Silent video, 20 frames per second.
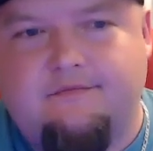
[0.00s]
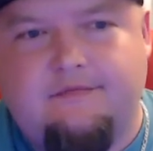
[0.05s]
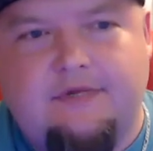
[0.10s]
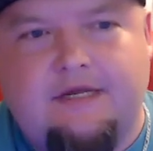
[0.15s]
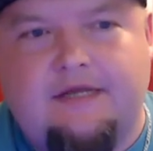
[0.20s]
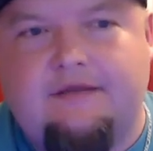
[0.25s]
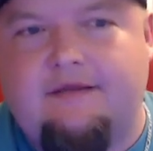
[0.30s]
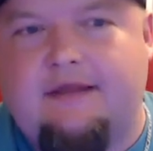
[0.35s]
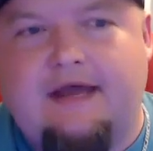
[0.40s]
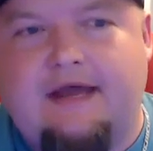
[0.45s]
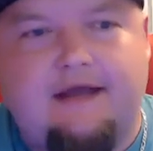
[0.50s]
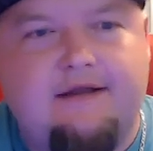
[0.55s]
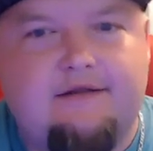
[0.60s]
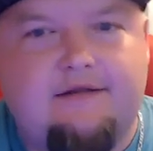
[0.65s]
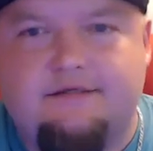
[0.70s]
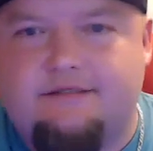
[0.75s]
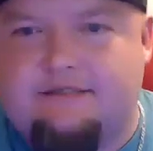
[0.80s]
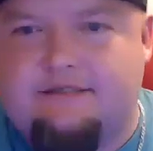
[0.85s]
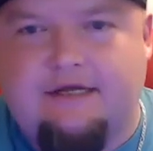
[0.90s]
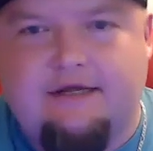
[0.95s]
in that
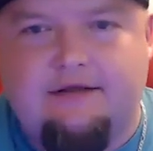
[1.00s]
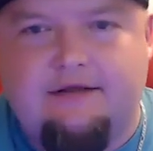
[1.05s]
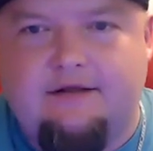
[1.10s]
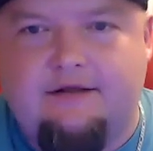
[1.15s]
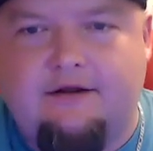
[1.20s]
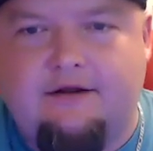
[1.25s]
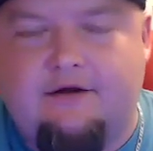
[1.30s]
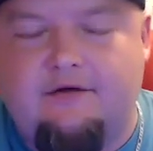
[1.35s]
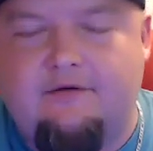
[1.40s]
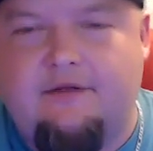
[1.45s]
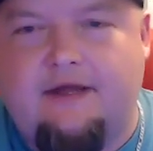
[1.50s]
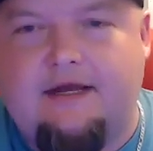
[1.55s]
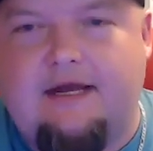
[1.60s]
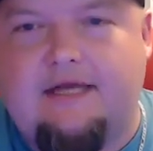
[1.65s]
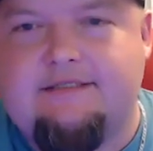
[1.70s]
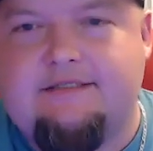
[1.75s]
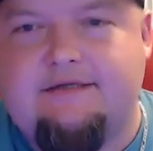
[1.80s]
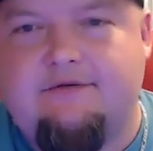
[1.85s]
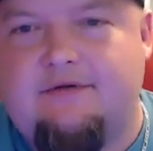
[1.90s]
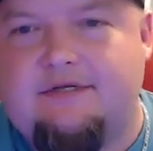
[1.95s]
shit you know like i
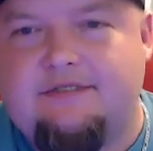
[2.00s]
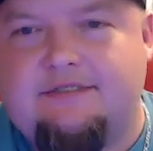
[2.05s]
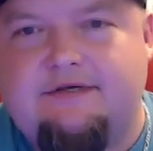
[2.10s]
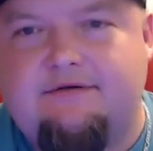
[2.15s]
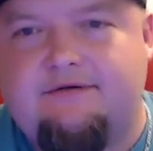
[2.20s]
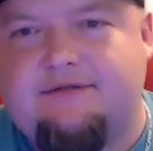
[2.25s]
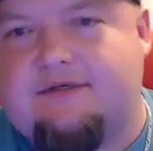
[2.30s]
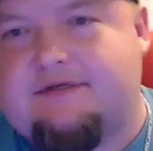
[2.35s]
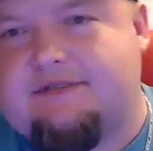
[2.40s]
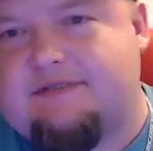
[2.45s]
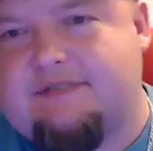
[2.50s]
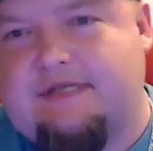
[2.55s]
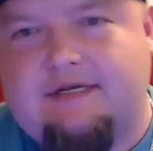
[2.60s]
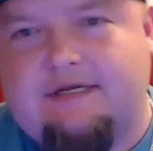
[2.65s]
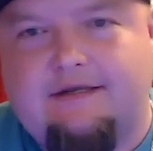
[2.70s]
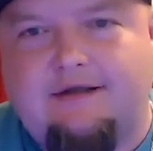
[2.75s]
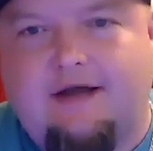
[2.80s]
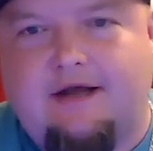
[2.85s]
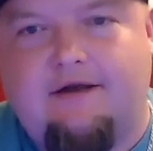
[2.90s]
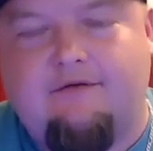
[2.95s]
still want to see you
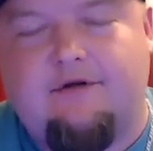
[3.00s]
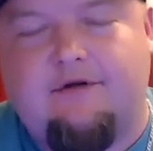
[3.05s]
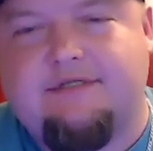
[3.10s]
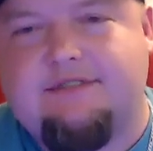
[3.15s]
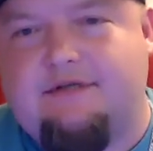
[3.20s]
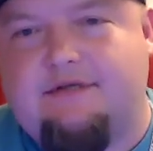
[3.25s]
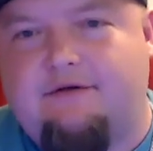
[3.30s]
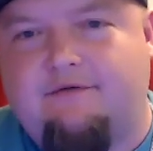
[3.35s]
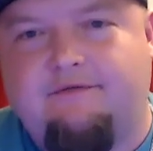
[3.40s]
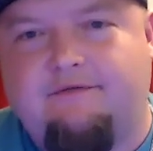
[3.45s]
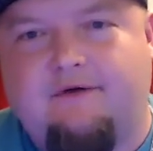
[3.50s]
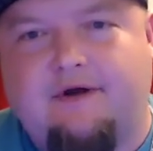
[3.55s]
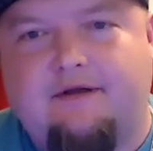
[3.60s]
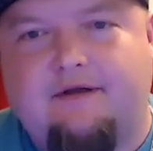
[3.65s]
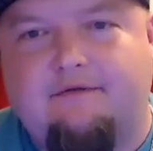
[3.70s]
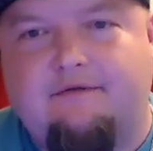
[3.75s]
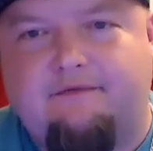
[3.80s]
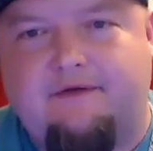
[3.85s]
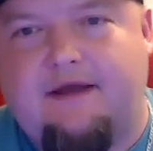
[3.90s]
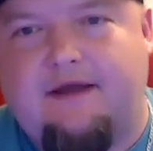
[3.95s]
succeed i don't want to see you
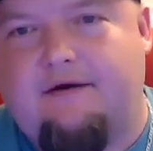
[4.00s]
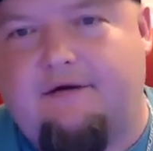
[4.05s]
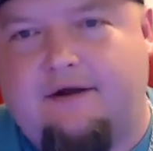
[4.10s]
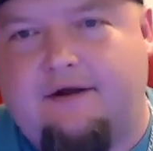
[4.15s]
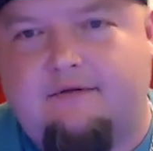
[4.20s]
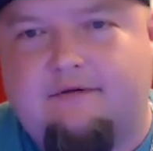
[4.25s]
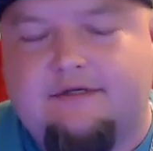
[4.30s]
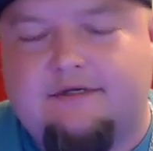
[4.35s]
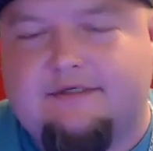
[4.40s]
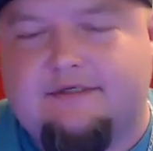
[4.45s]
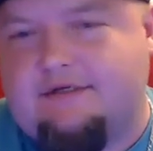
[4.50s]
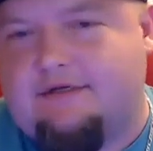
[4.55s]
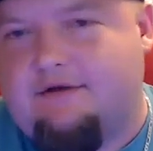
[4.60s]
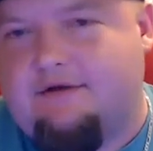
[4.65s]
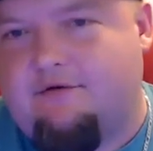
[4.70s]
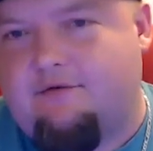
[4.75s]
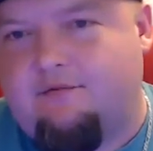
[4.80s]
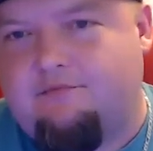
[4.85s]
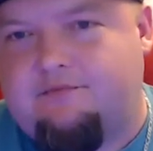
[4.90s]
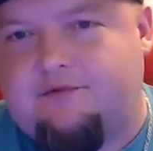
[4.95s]
fucking fail i don't want to see
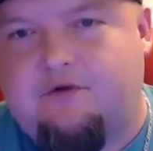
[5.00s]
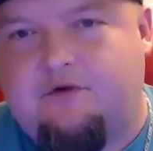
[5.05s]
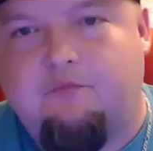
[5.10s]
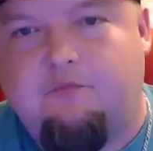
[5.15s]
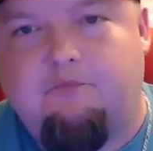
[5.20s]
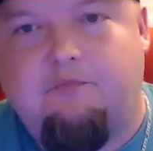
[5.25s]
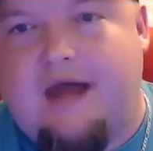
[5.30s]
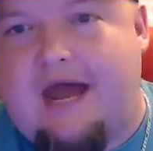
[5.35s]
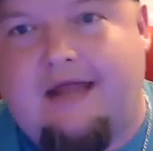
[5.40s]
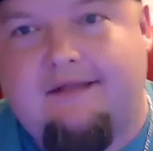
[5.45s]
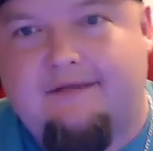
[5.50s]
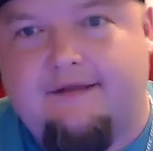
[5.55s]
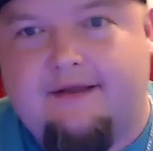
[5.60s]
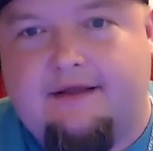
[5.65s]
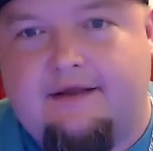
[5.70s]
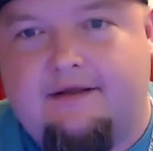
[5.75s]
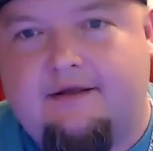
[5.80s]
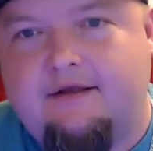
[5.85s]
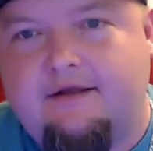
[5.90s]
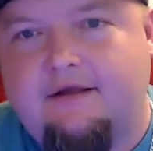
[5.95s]
you do
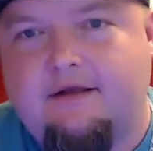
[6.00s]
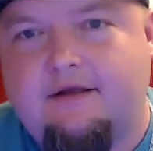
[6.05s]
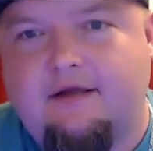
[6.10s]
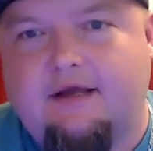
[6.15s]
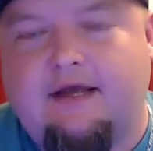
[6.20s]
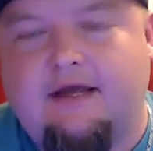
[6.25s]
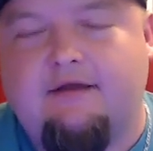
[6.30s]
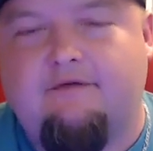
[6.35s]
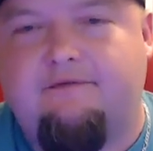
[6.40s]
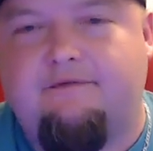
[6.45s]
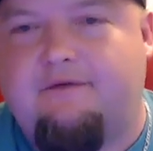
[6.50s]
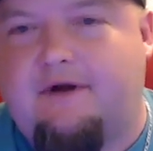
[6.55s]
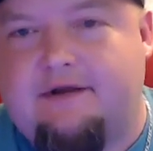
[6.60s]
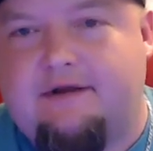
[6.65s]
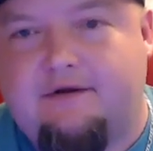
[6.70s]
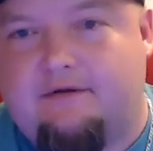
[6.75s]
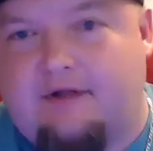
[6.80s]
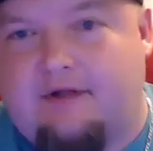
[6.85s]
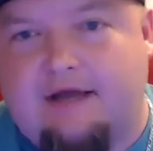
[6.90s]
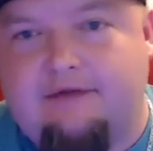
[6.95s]
badly and
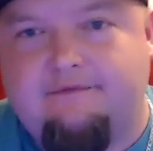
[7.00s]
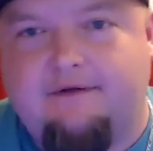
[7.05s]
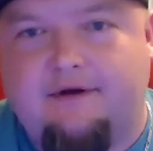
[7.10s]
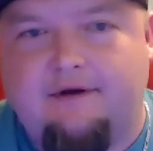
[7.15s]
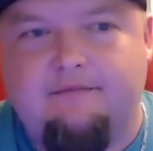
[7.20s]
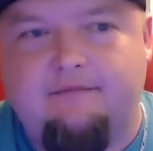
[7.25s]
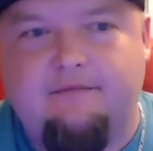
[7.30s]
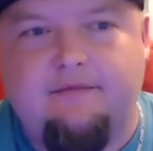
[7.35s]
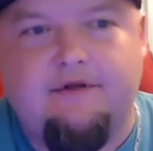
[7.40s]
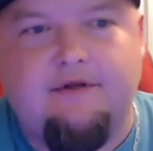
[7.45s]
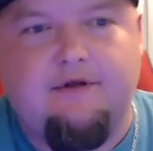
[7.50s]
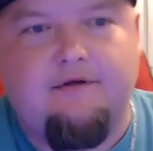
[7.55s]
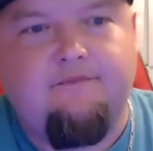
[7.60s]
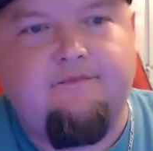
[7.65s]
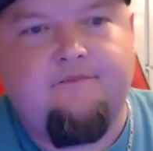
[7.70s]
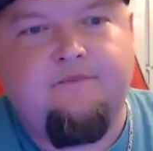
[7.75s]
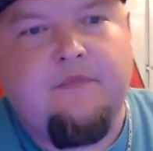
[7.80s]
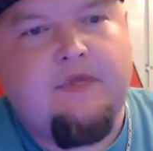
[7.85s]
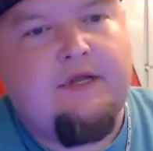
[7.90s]
fuck your life up you know